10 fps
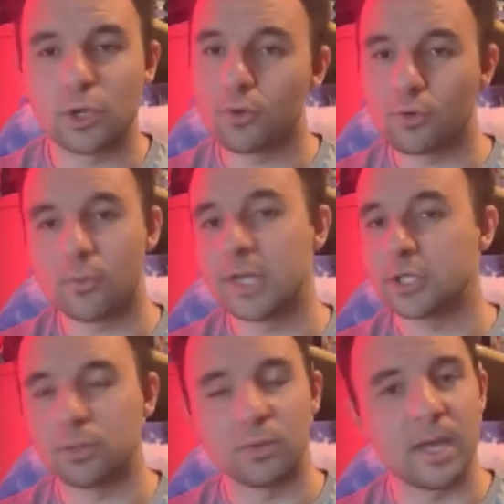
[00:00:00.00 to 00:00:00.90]
go to a
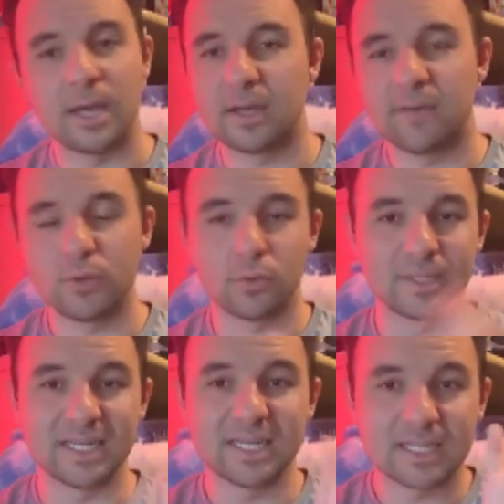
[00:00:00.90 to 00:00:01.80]
regional, and if you're
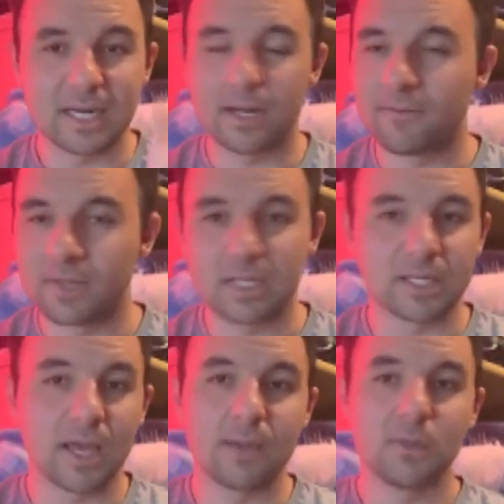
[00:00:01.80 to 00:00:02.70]
decent enough at this
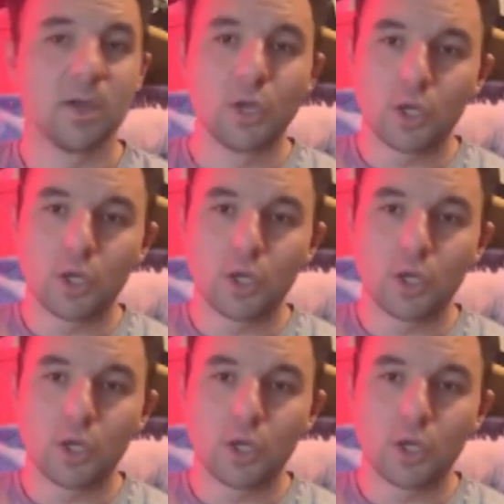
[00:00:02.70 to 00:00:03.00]
game,